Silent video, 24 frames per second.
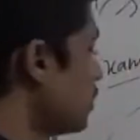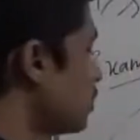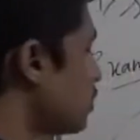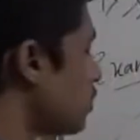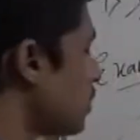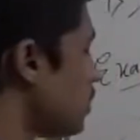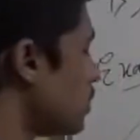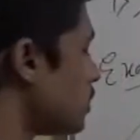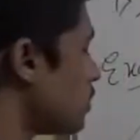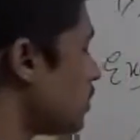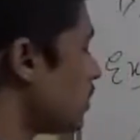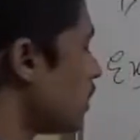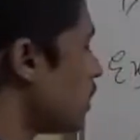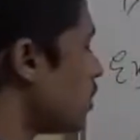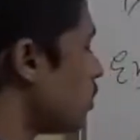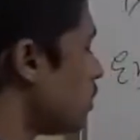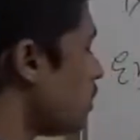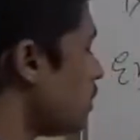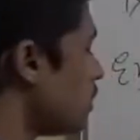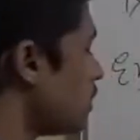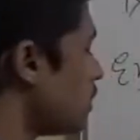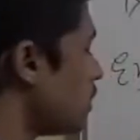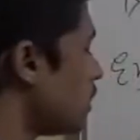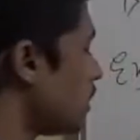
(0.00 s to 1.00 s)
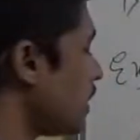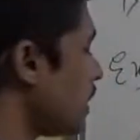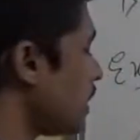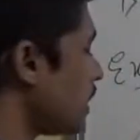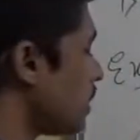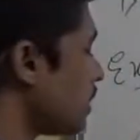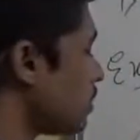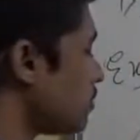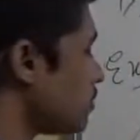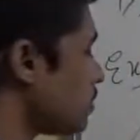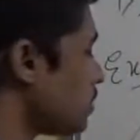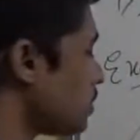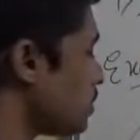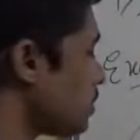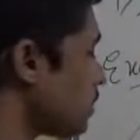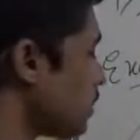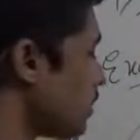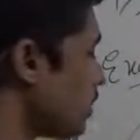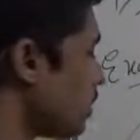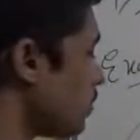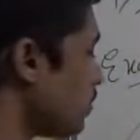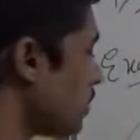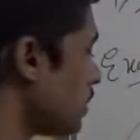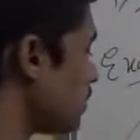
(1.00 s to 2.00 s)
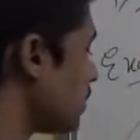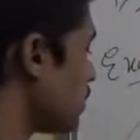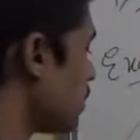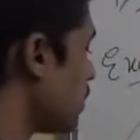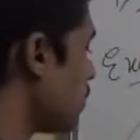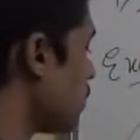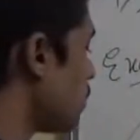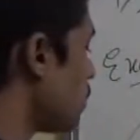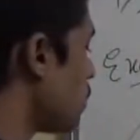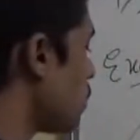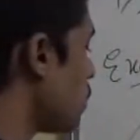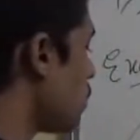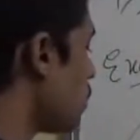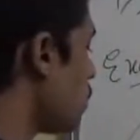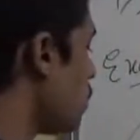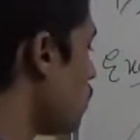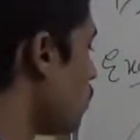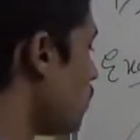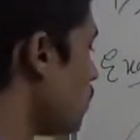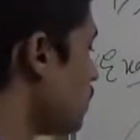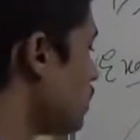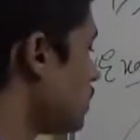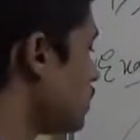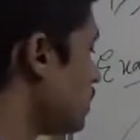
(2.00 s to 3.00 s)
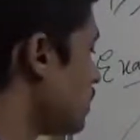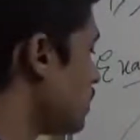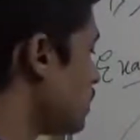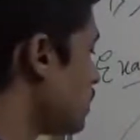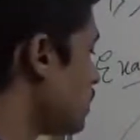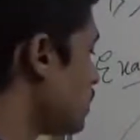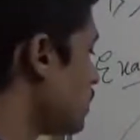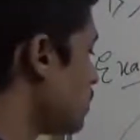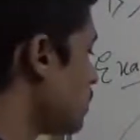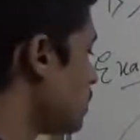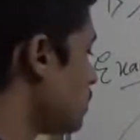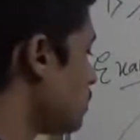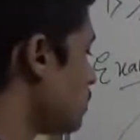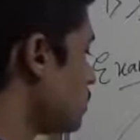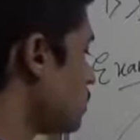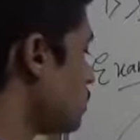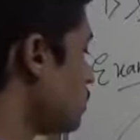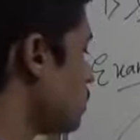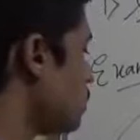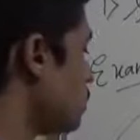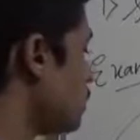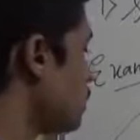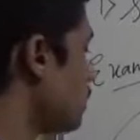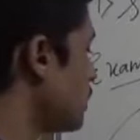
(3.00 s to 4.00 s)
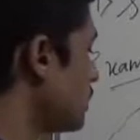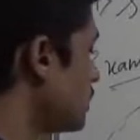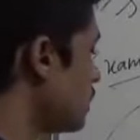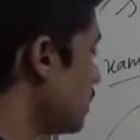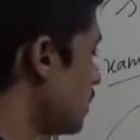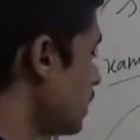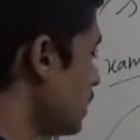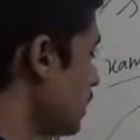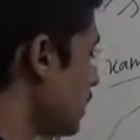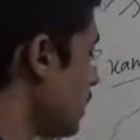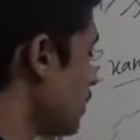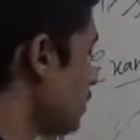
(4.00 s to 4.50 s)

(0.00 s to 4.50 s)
so let's bring all the t terms at one side and all other terms one side.